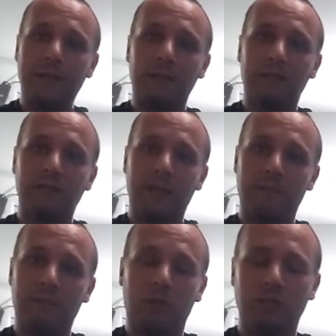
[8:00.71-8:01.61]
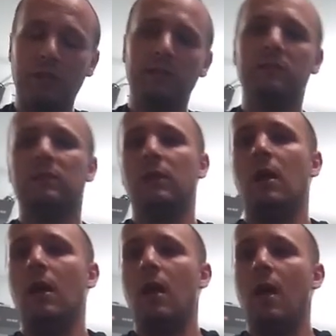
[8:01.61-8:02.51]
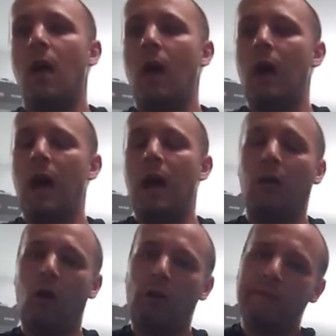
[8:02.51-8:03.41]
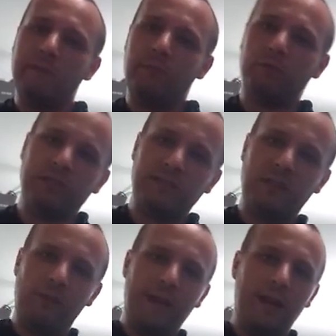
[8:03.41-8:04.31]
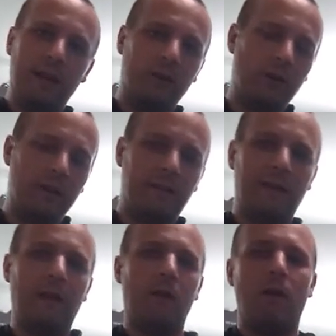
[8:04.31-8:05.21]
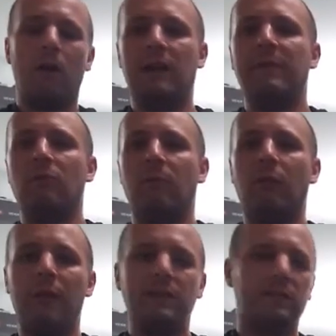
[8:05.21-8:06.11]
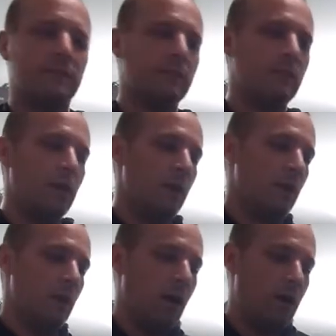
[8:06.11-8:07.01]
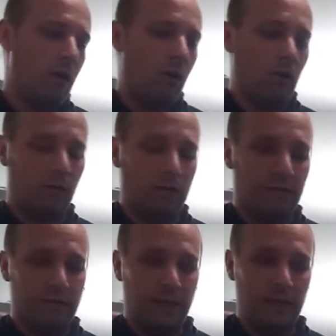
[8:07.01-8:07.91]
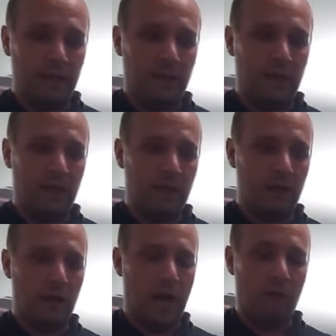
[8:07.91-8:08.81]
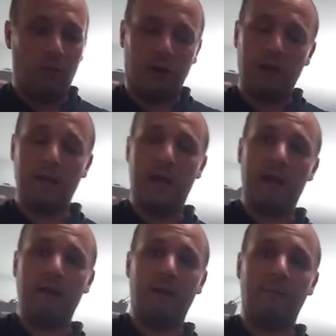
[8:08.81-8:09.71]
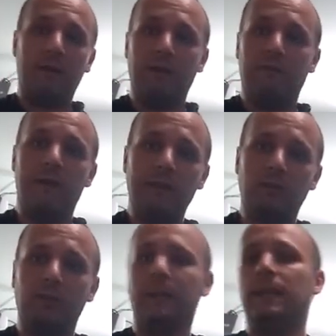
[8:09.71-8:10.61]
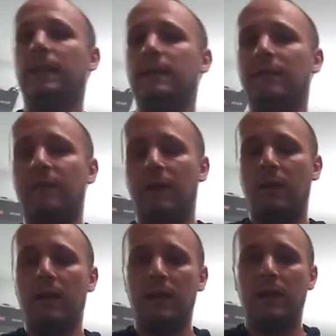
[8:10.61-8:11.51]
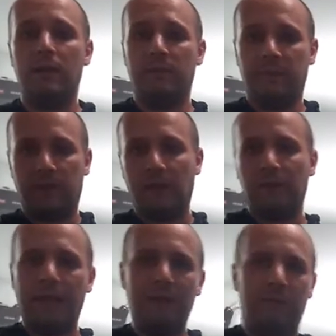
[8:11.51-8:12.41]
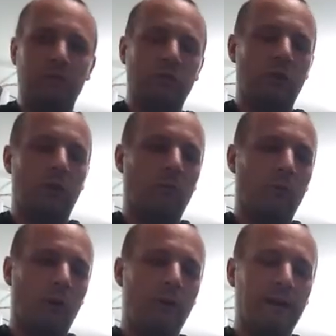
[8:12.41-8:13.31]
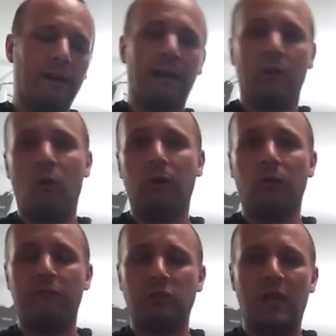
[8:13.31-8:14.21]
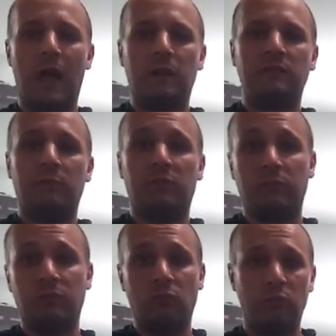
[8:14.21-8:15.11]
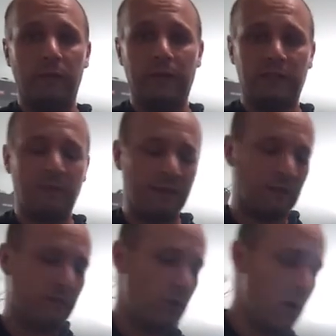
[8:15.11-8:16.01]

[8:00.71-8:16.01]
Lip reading: links and bushings. All of the bushings that we need underneath there are going to be replaced. All of the, we're going to end up eventually in the very late future, we're going to get coilover shocks, but those are really expensive.